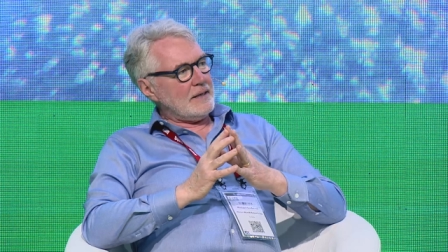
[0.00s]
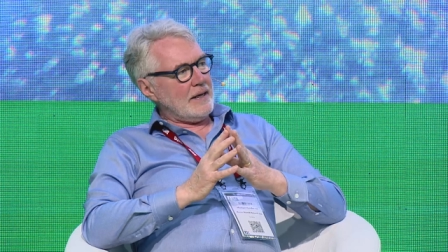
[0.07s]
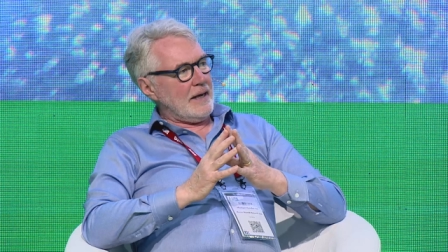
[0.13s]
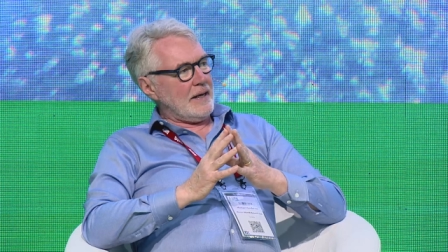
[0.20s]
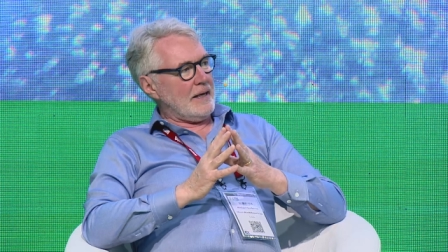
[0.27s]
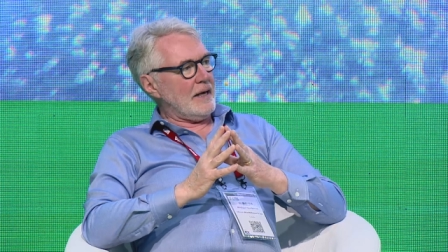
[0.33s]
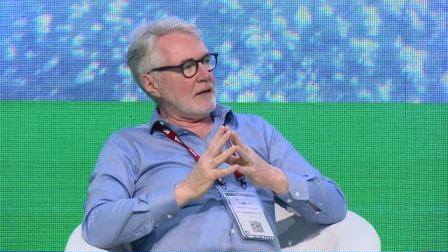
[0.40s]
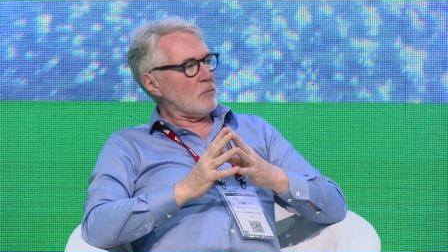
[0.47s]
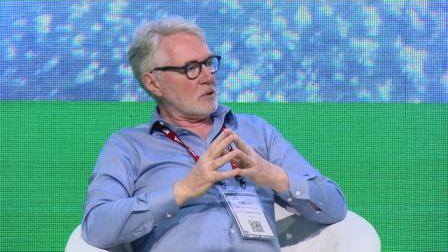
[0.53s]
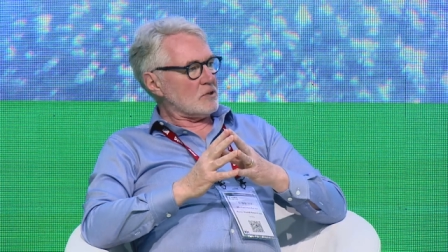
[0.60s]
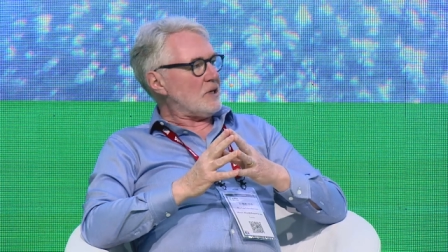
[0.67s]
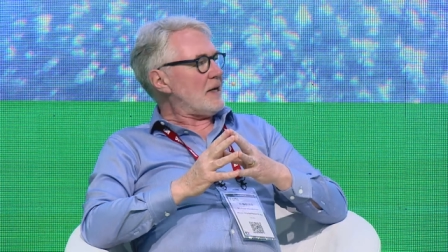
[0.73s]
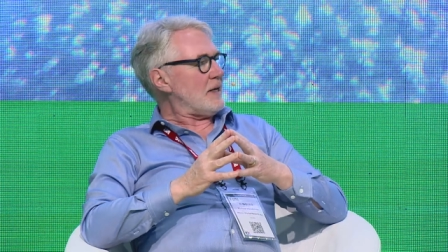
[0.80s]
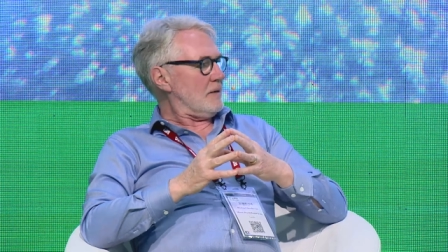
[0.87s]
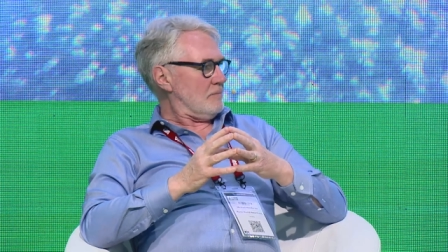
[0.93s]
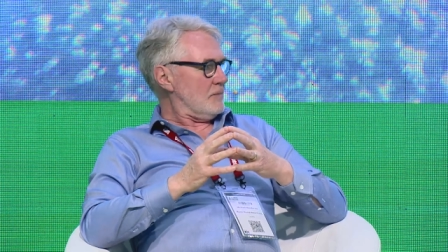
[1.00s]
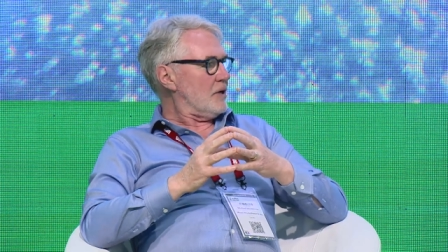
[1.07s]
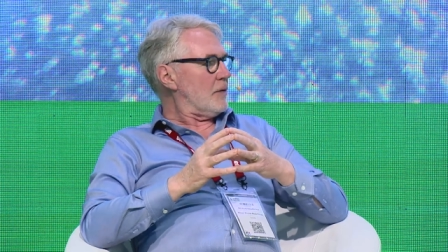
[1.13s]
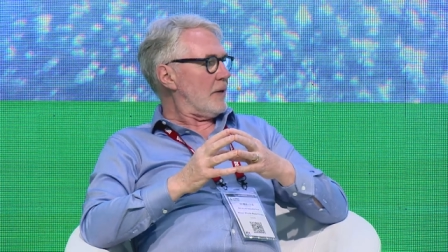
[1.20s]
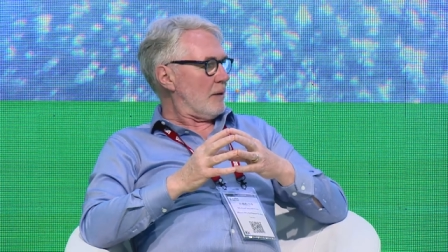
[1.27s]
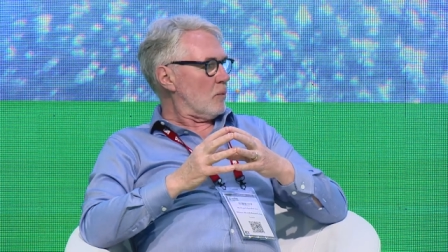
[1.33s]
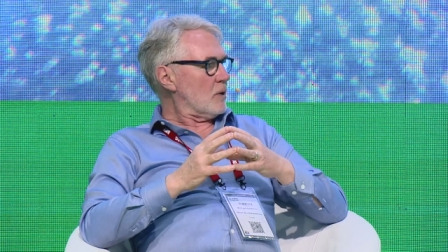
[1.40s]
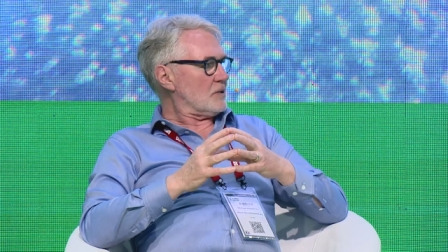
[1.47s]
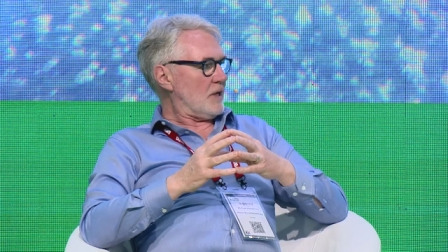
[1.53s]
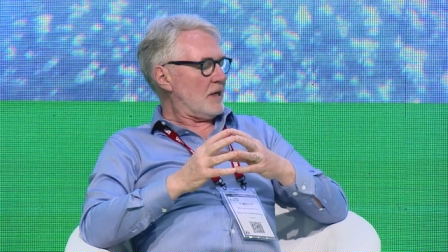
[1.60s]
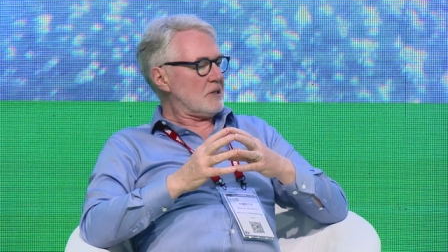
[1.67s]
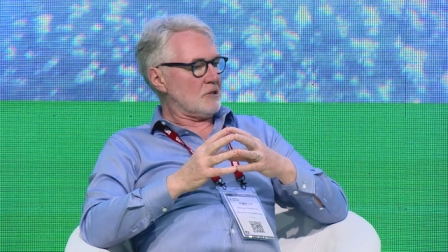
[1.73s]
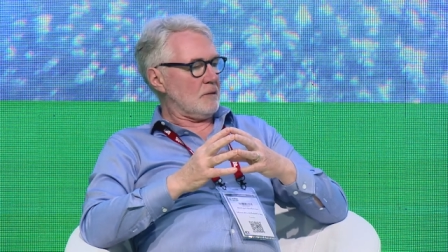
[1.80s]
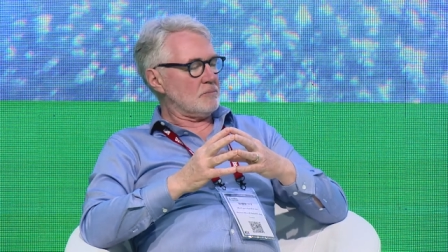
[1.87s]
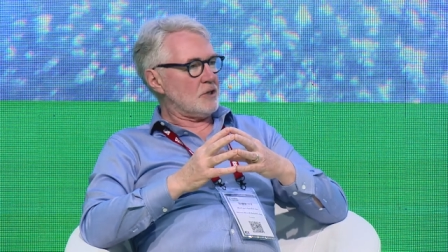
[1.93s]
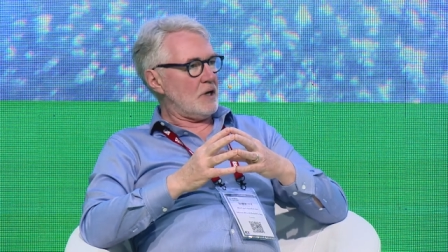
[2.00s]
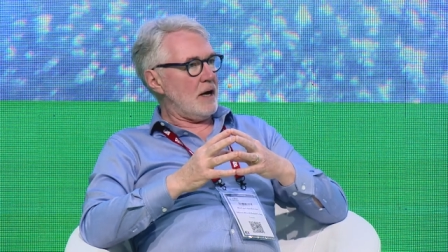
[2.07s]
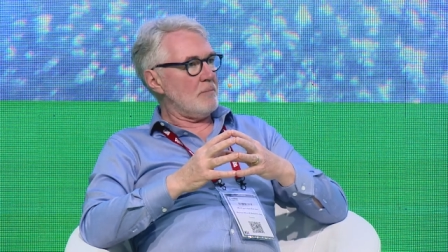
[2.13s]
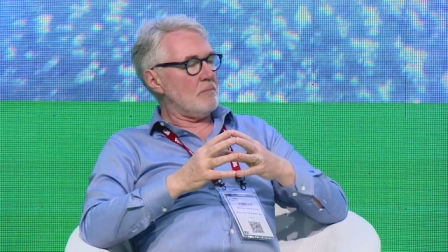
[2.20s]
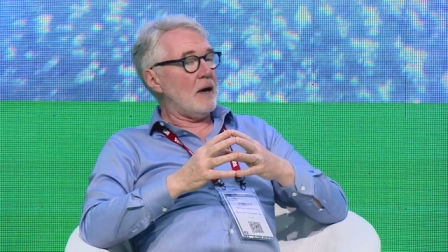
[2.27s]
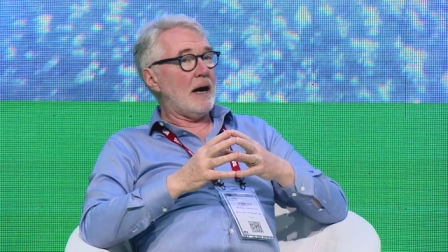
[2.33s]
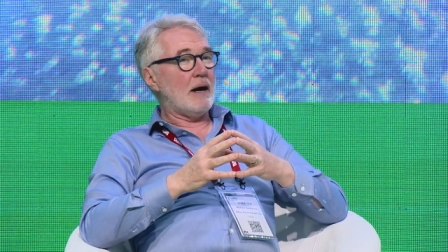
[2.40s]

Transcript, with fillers: it, it will take, you know, it will take some time.